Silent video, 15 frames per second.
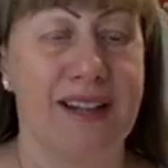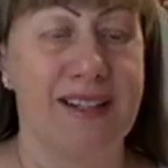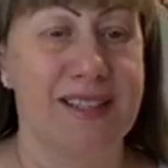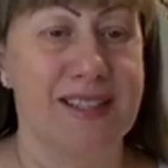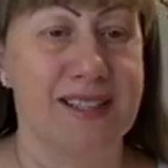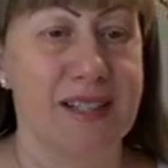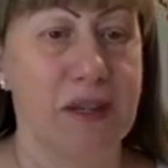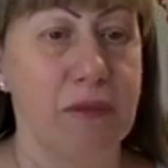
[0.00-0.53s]
and
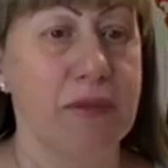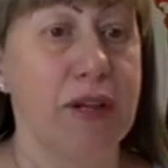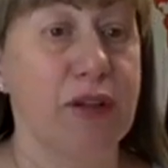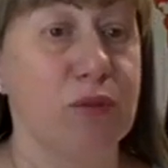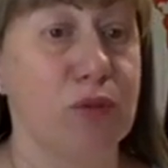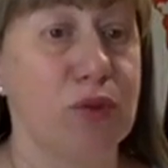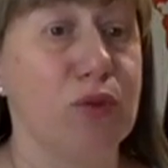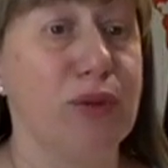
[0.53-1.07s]
some
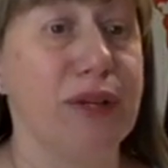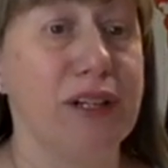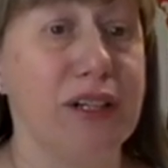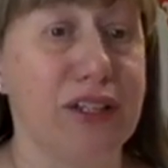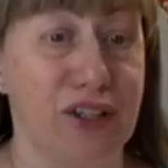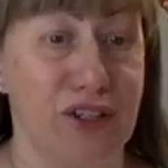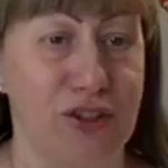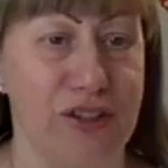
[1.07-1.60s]
that were really
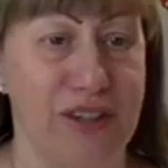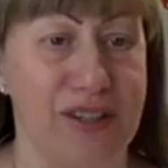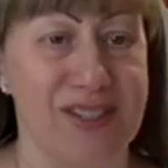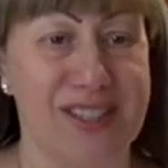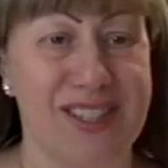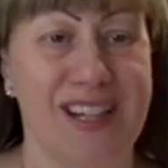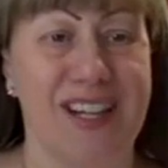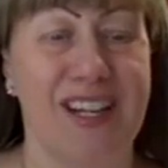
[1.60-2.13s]

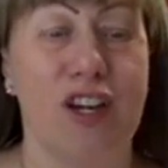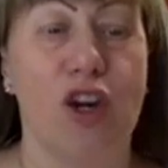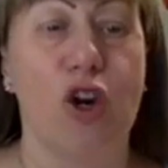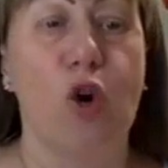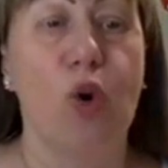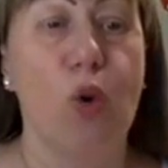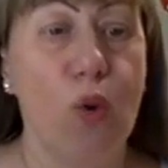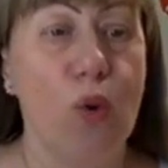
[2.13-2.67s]
curious.
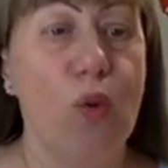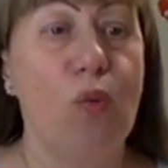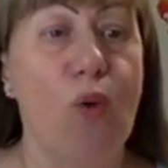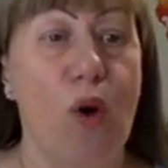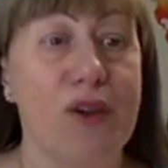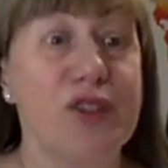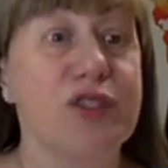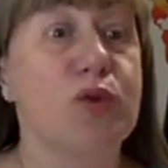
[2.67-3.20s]
Who
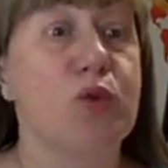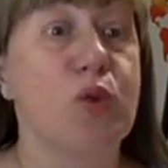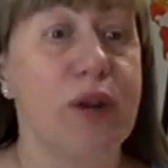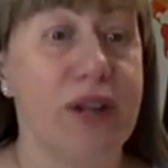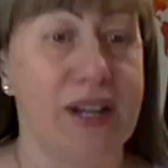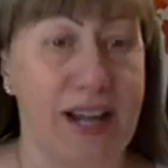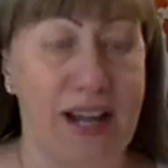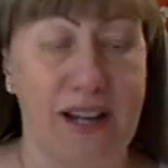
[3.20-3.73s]
was
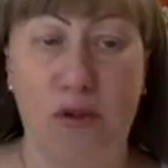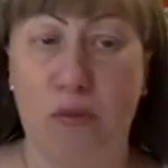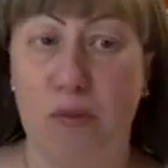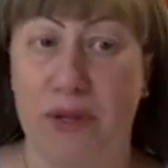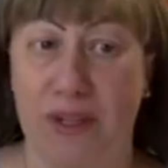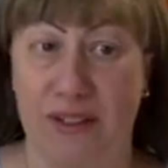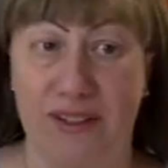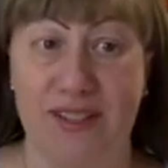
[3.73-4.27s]
Cornélio
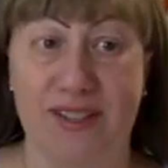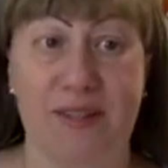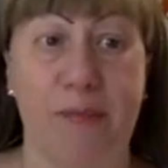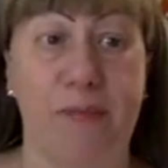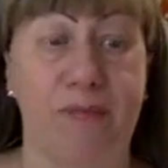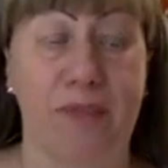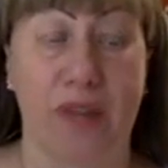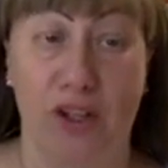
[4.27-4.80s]
Pires?
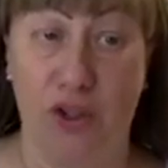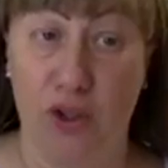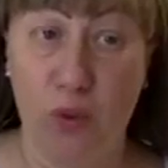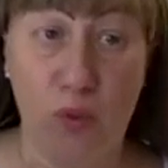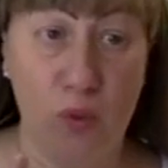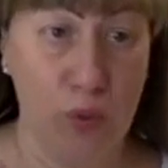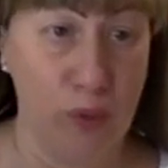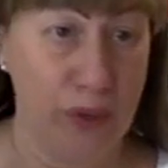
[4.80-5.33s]

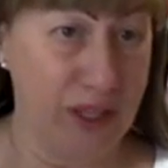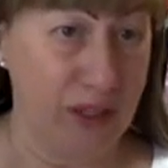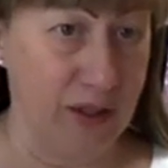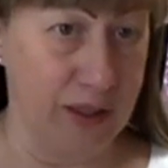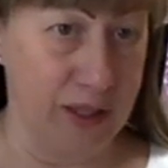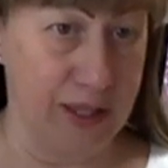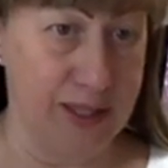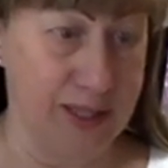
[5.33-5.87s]
You will
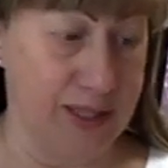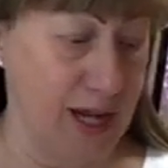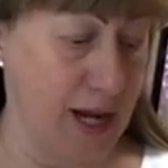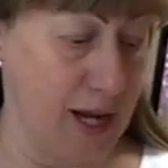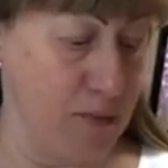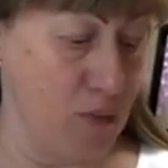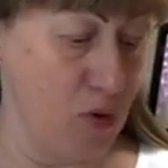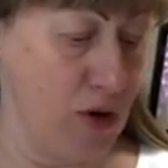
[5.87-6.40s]
hear his
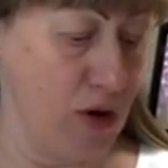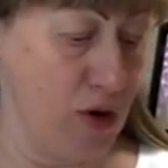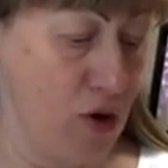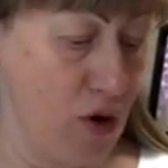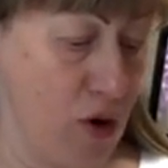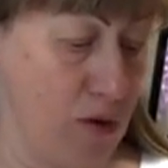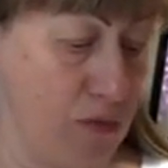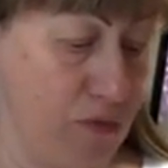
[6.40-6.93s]
name on and
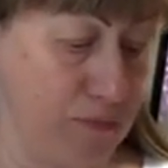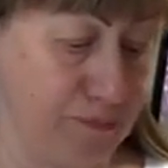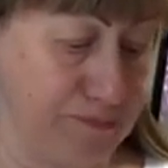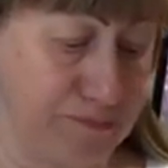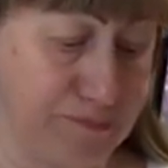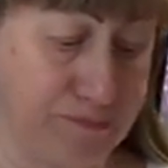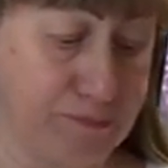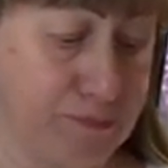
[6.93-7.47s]
off
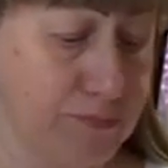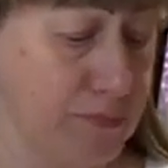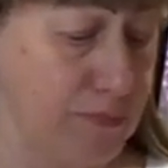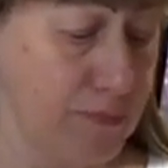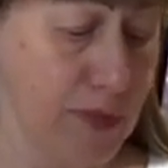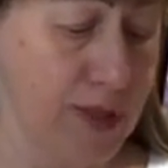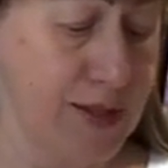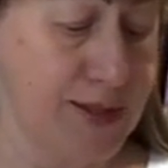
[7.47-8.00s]

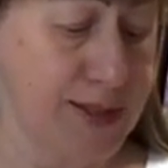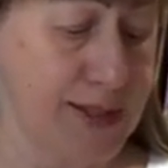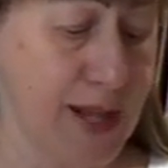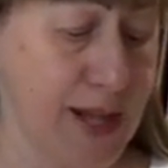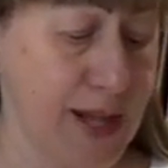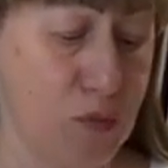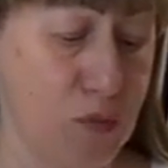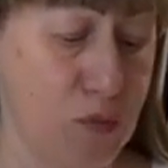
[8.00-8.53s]
in
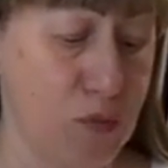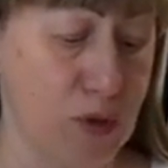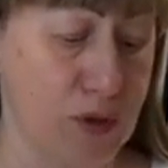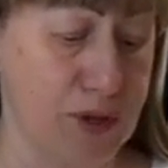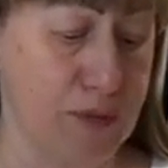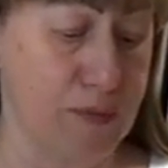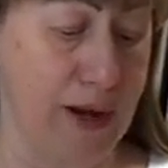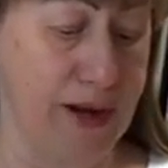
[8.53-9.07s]

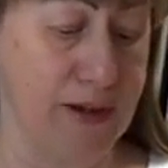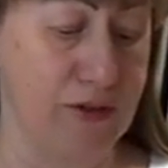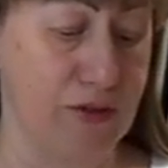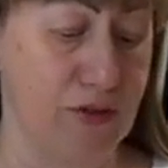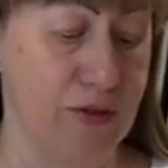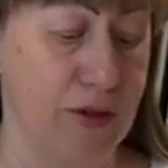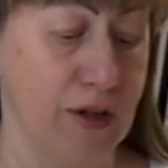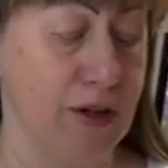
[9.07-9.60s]
several
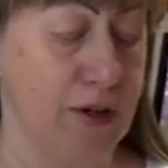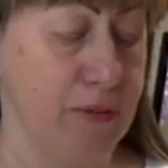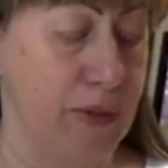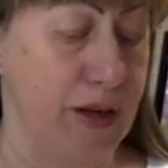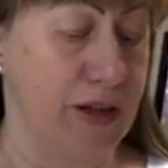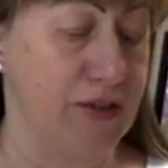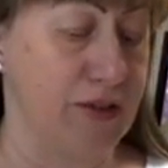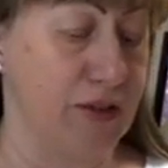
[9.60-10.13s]
books by Andrew,
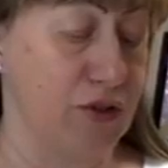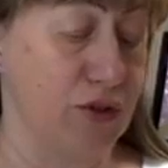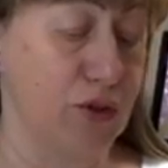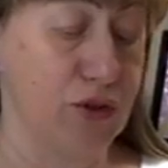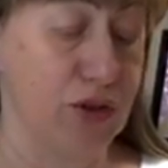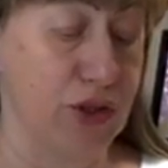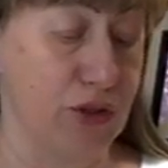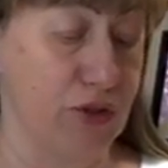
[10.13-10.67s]

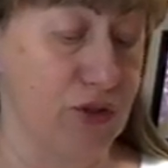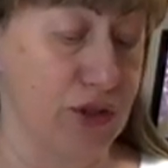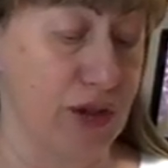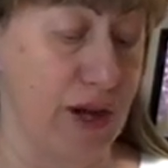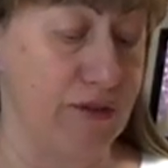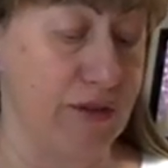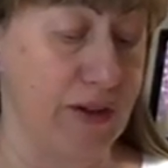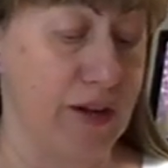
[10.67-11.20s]
by through
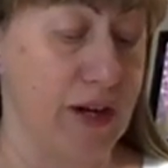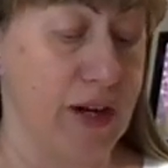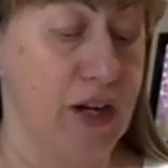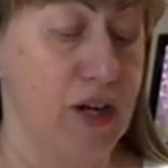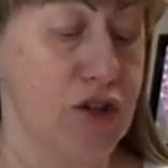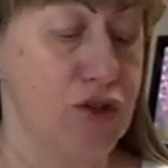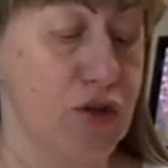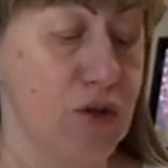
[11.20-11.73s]
Chico
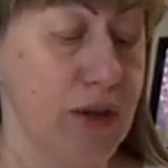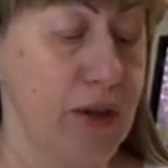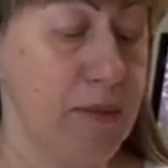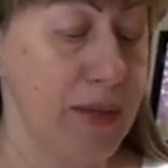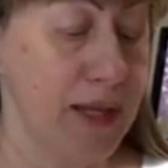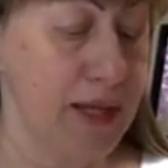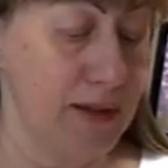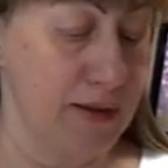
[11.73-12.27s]
Xavier.
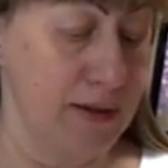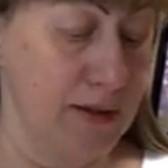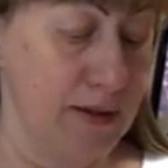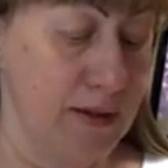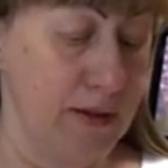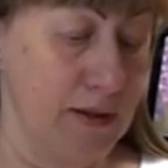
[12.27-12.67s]
Let me